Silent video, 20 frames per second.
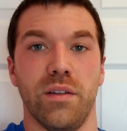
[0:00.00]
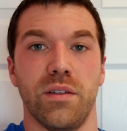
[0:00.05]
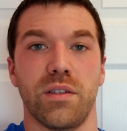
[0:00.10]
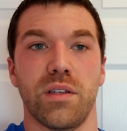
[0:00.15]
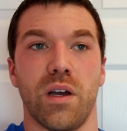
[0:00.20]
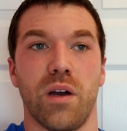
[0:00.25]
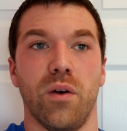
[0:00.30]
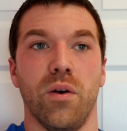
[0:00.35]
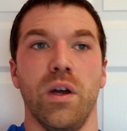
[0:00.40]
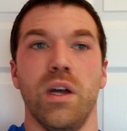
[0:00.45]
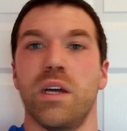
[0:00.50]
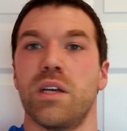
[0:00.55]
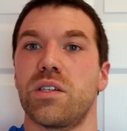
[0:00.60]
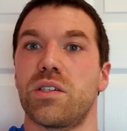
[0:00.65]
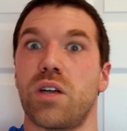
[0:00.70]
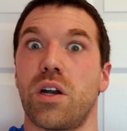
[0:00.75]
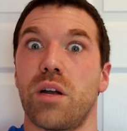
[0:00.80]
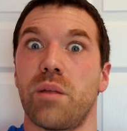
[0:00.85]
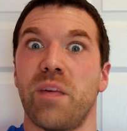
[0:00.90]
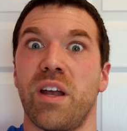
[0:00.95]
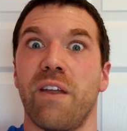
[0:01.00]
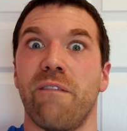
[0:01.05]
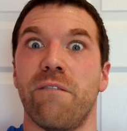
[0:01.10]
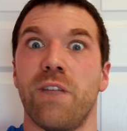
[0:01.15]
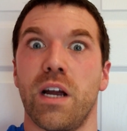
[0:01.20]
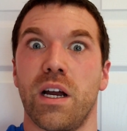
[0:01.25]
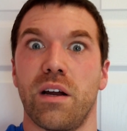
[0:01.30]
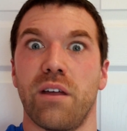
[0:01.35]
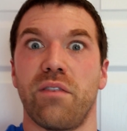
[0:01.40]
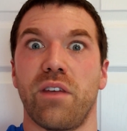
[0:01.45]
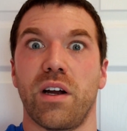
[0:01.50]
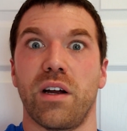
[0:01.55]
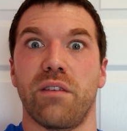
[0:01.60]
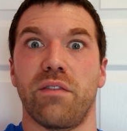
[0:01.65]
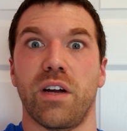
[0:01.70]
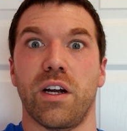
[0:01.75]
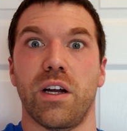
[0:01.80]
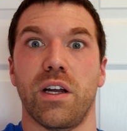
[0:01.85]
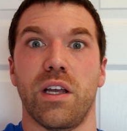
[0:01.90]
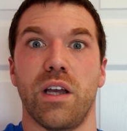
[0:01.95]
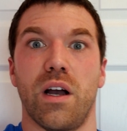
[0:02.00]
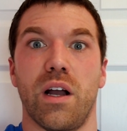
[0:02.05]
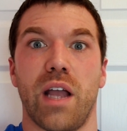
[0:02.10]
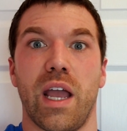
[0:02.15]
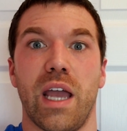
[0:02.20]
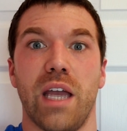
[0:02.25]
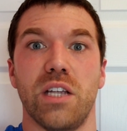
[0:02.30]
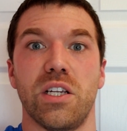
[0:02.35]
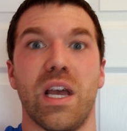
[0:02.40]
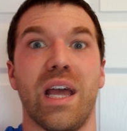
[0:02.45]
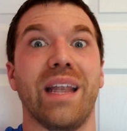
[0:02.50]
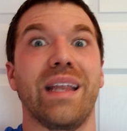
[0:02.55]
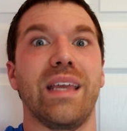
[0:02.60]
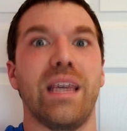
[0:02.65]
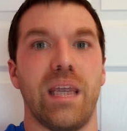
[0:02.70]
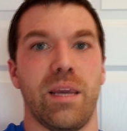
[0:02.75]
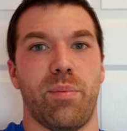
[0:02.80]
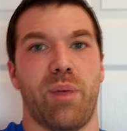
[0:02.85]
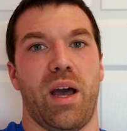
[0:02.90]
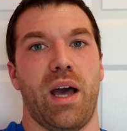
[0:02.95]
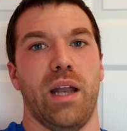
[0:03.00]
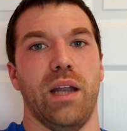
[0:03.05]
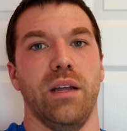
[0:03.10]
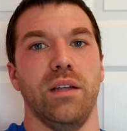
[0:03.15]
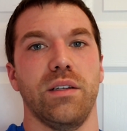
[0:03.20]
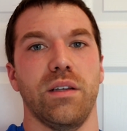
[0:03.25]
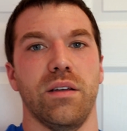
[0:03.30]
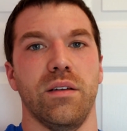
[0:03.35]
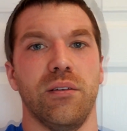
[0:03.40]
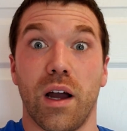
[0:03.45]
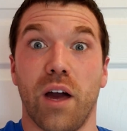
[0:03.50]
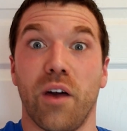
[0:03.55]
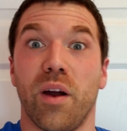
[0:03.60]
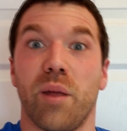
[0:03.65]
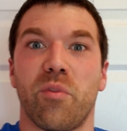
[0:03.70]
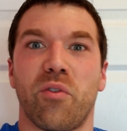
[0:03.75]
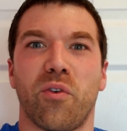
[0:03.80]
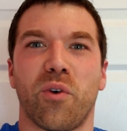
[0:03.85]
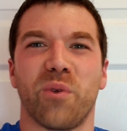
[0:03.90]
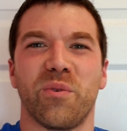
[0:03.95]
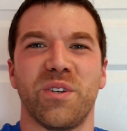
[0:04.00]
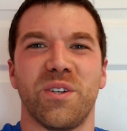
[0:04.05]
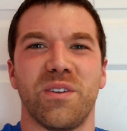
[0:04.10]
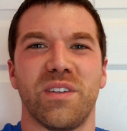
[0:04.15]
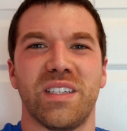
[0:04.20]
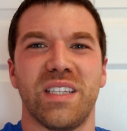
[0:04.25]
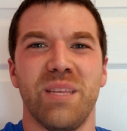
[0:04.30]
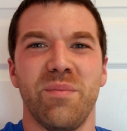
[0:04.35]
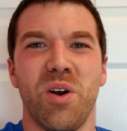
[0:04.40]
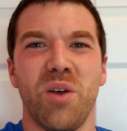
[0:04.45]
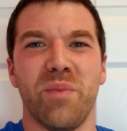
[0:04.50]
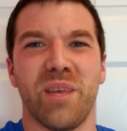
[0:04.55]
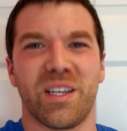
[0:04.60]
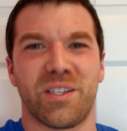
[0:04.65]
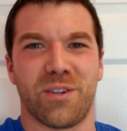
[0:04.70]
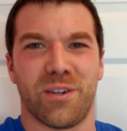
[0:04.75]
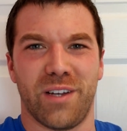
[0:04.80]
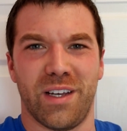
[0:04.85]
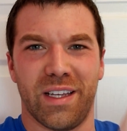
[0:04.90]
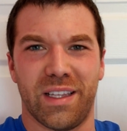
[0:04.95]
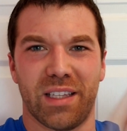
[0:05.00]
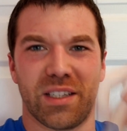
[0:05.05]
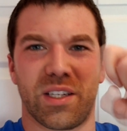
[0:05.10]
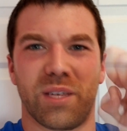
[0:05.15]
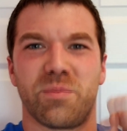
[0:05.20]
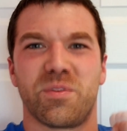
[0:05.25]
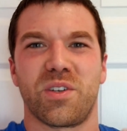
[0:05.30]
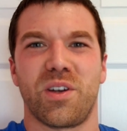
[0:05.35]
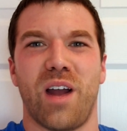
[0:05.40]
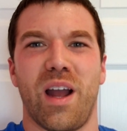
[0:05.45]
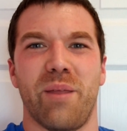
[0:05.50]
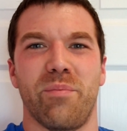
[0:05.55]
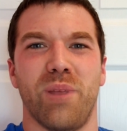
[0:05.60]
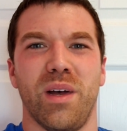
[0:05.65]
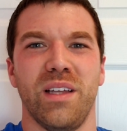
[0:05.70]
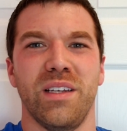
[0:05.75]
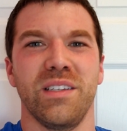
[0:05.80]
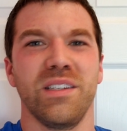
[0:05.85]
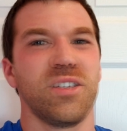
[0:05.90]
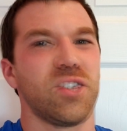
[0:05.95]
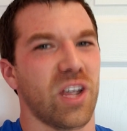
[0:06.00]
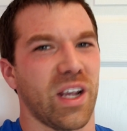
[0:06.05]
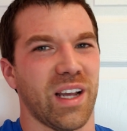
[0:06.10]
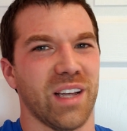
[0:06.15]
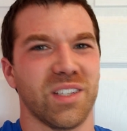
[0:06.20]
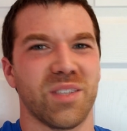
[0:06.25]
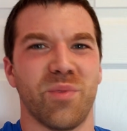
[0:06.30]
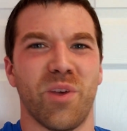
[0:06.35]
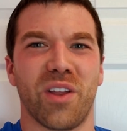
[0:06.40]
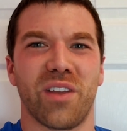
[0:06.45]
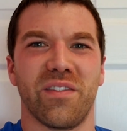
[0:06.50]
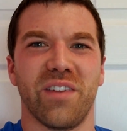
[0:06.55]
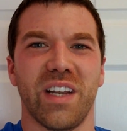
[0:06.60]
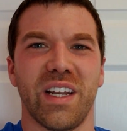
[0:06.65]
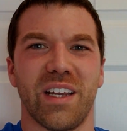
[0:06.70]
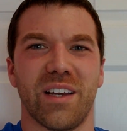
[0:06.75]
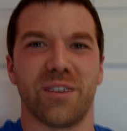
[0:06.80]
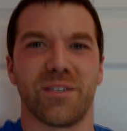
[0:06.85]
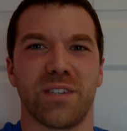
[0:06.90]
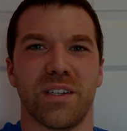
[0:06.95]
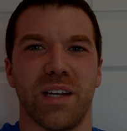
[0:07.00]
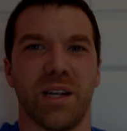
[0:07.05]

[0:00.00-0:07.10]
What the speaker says: So start them at a very, very, very young age and keep at it. All right, before we do the demo, make sure you hit the subscribe button. Check out some other videos.